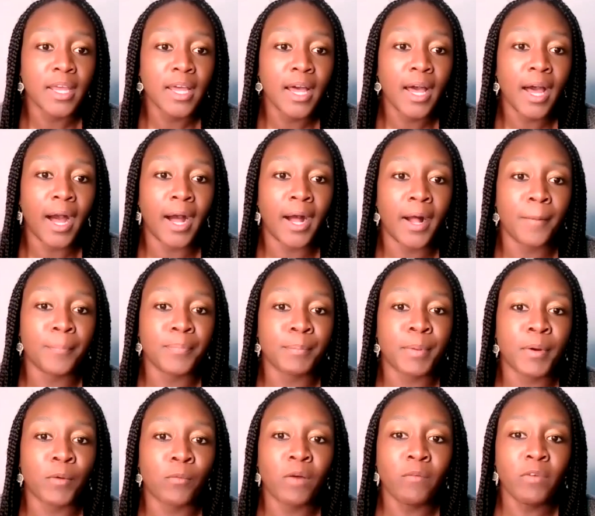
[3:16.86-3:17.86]

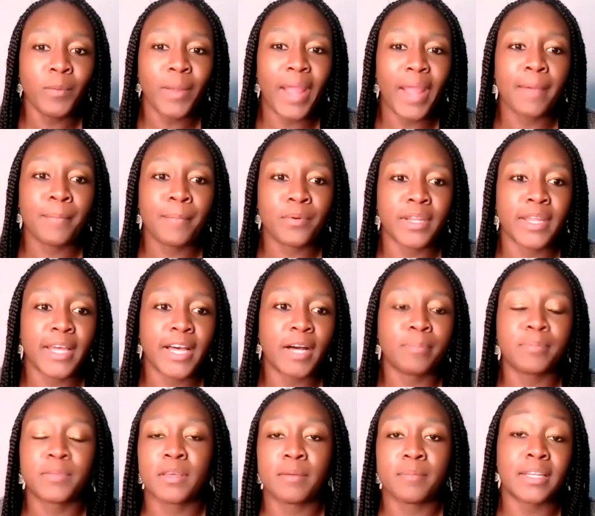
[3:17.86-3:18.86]
But what we were able to help
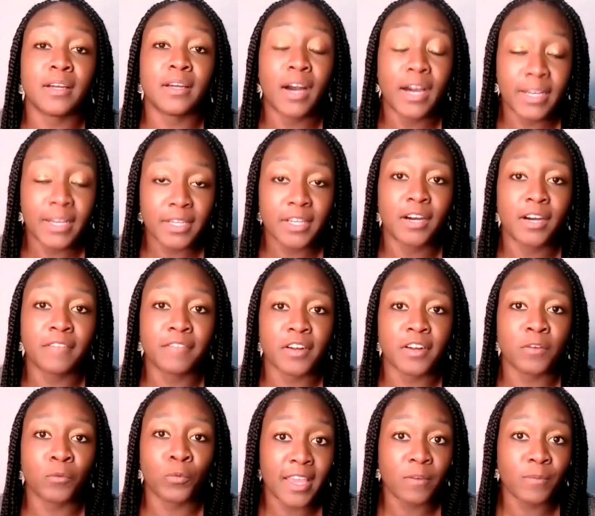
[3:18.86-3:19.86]
them
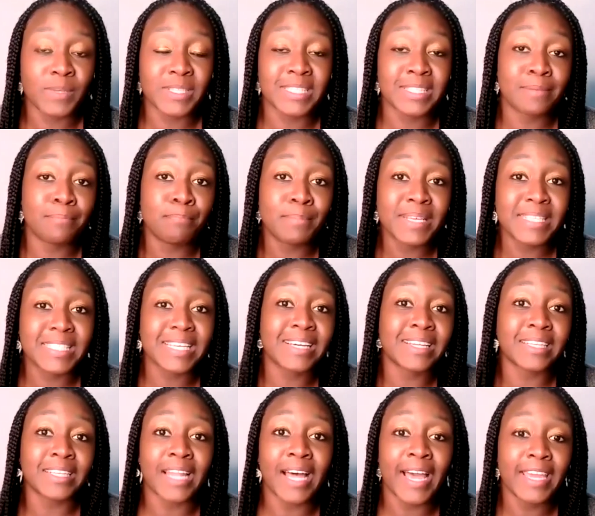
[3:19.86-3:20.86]
uncover was the
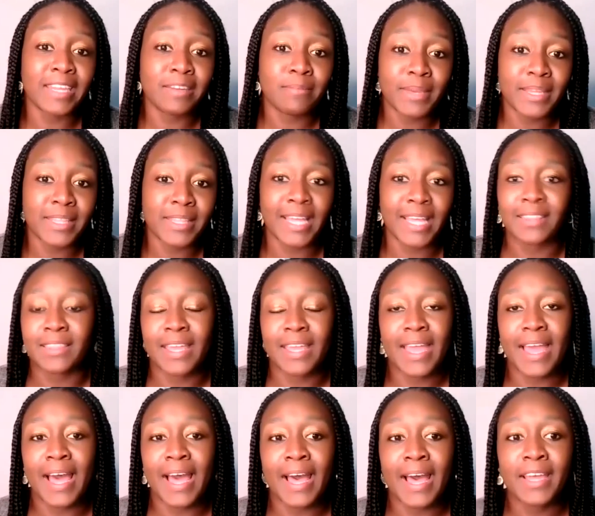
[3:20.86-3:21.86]
misalignment that they
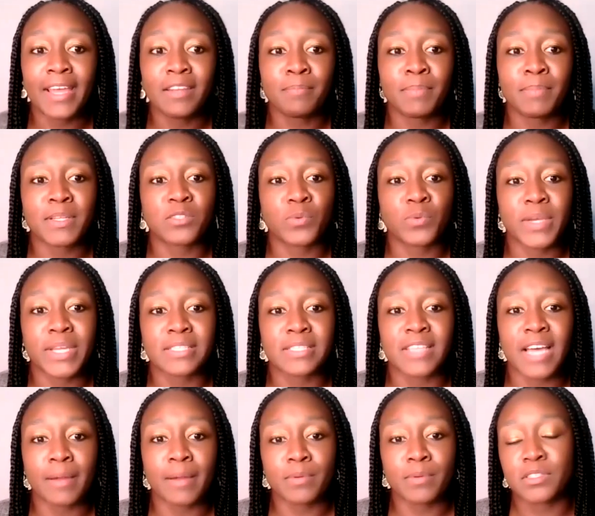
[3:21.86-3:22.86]
had between
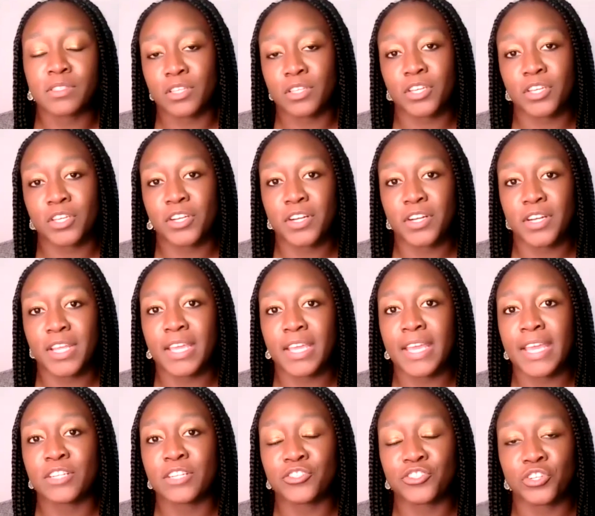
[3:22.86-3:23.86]
cybersecurity
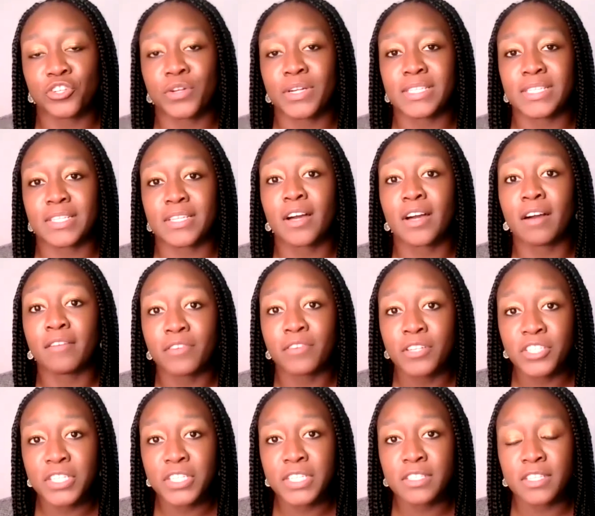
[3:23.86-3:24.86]
insurance
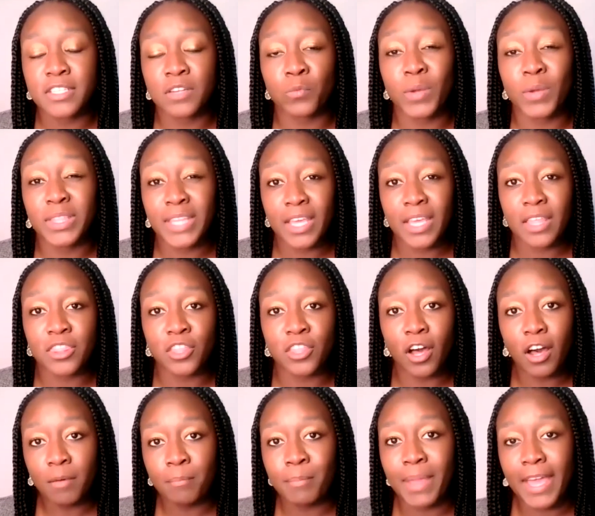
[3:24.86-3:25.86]
coverages and what they
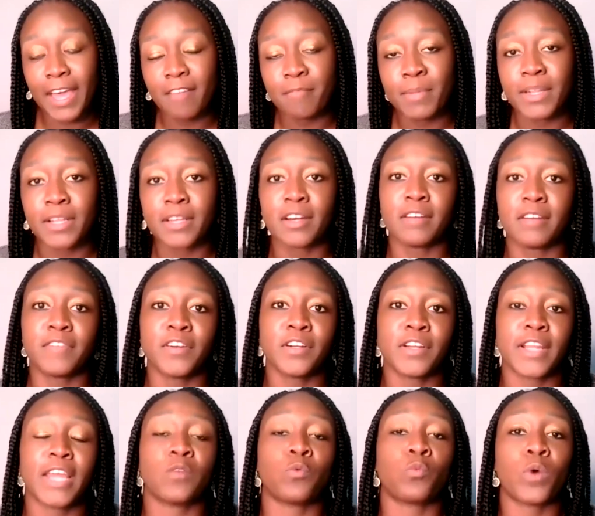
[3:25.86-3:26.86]
thought may have been covered
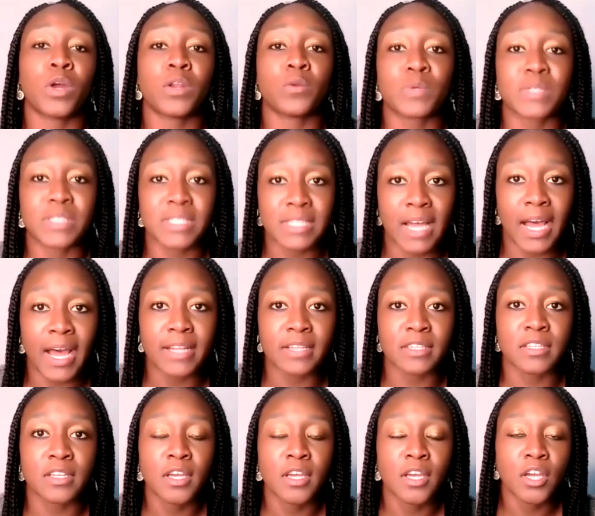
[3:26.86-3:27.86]
and what was not.
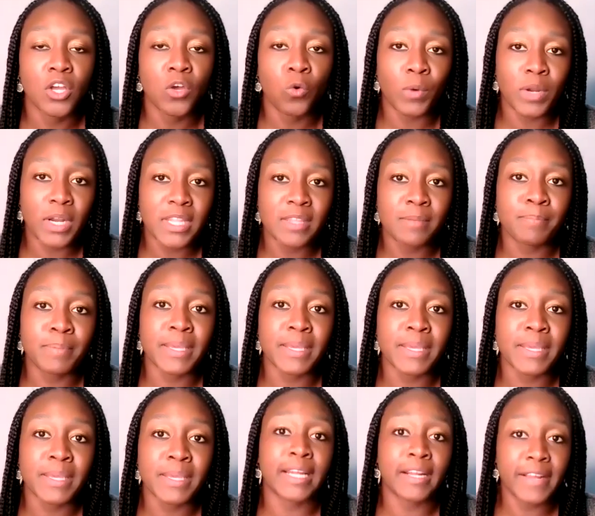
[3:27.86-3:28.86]
One of the big
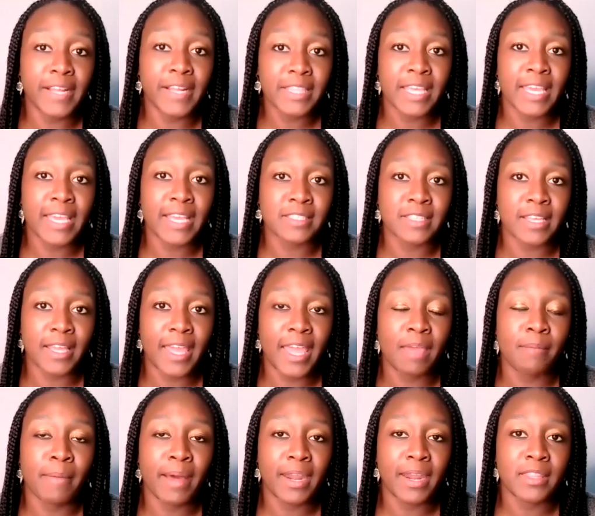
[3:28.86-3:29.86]
glaring things that
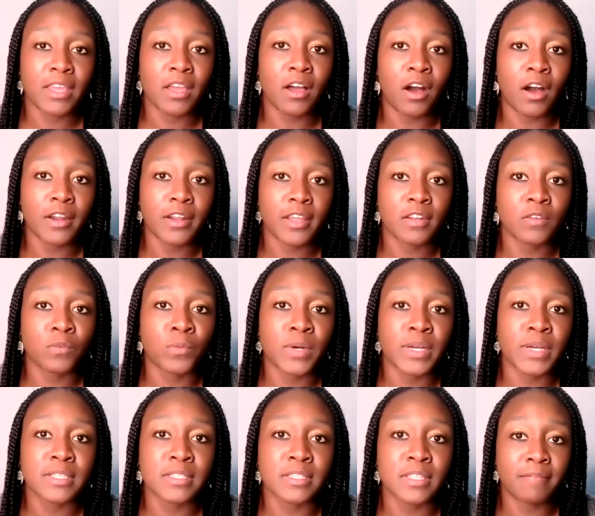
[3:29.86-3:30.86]
came out of the audit
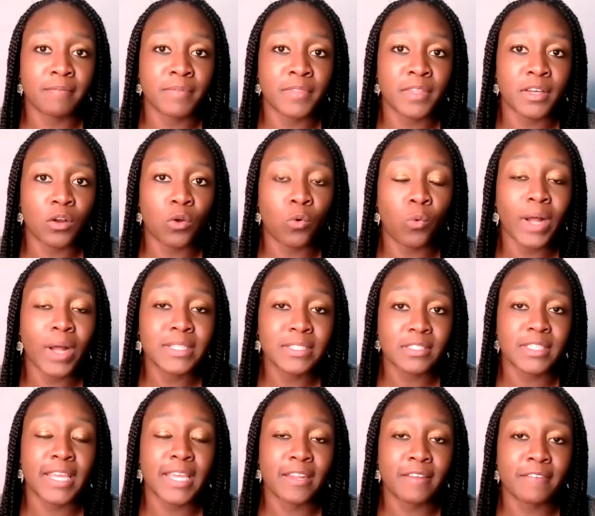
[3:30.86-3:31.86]
was the
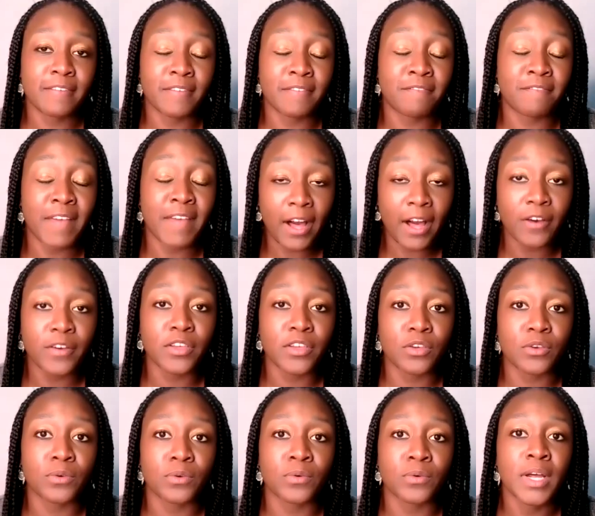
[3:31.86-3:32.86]
quantitative
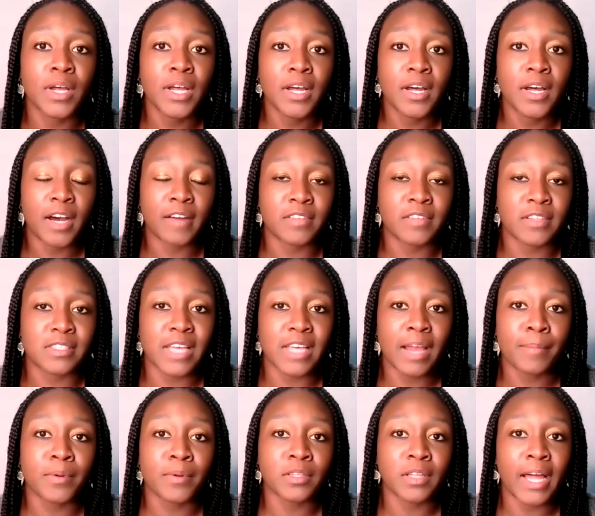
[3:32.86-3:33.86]
value of the
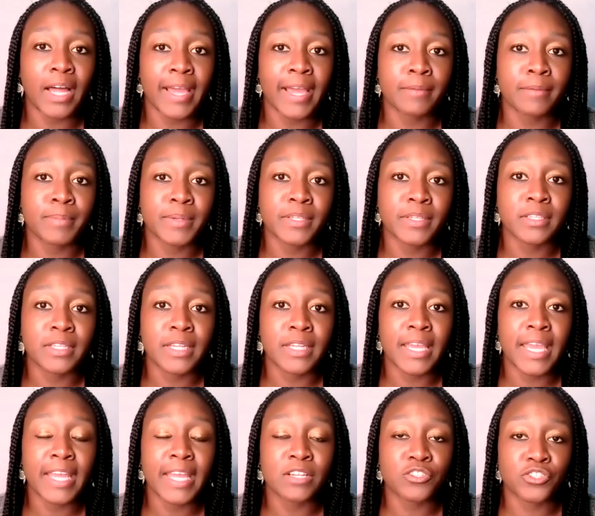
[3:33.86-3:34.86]
cyber liability
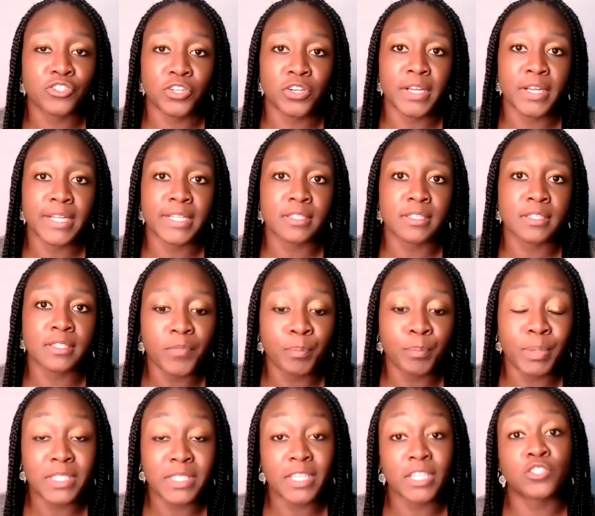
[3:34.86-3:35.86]
insurance
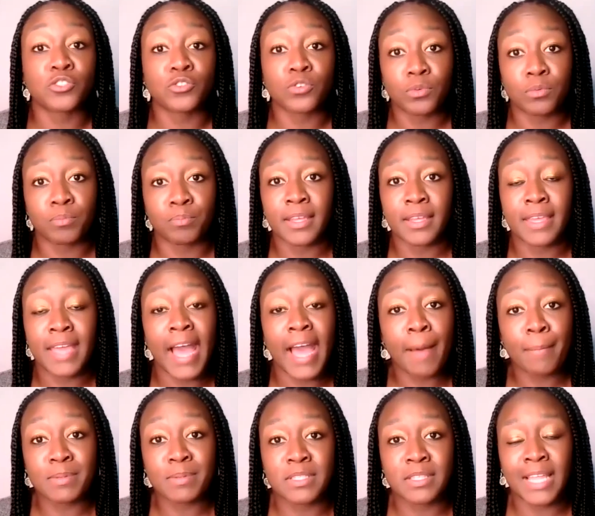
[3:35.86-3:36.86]
potential
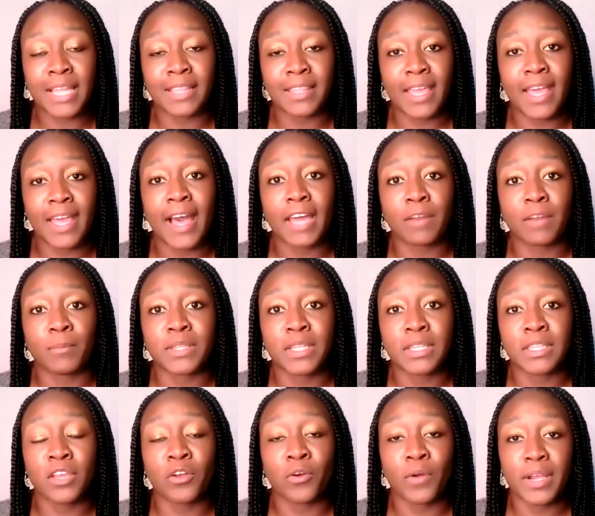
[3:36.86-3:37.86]
gaps that they had within
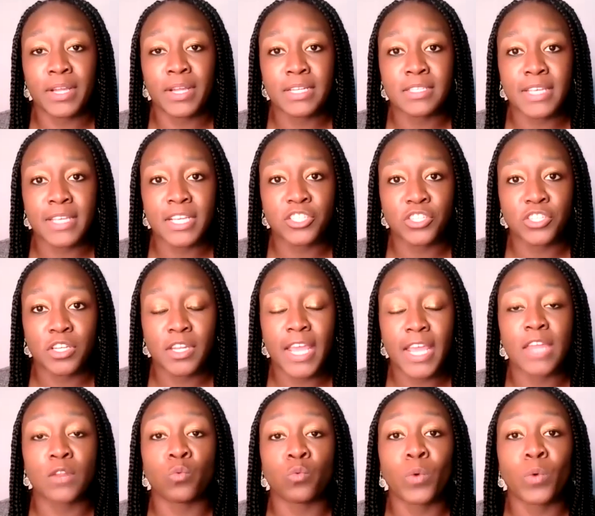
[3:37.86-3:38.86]
the organization
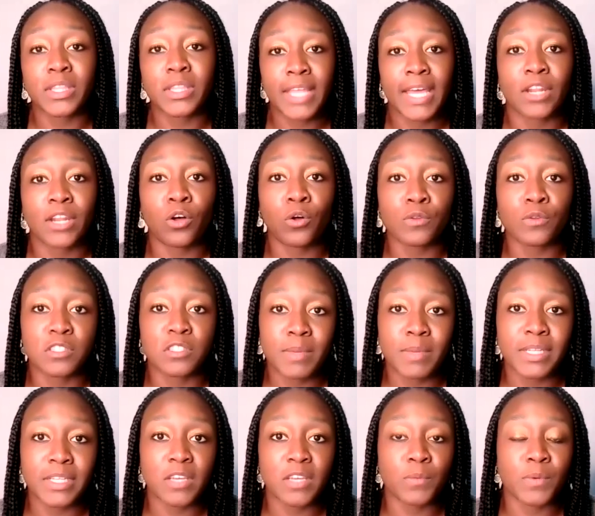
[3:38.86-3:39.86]
and what that
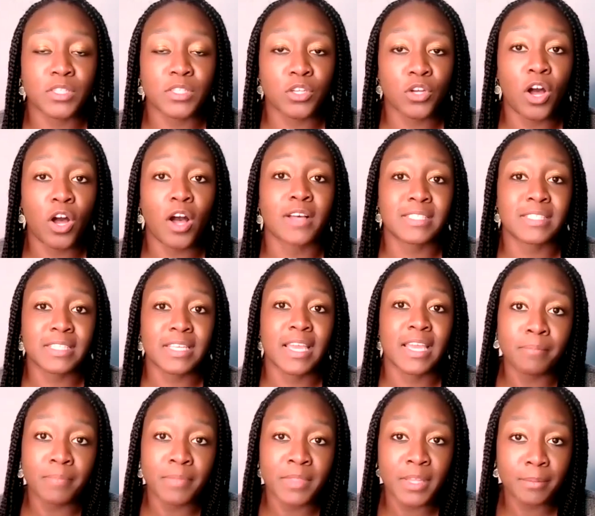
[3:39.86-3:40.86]
ultimately was costing
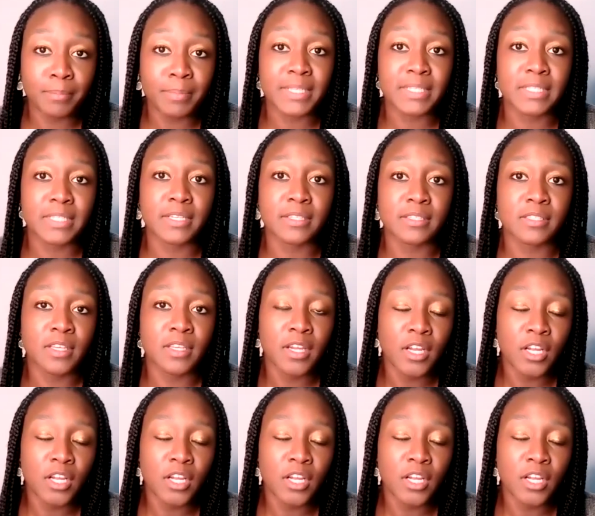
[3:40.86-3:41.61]
the business.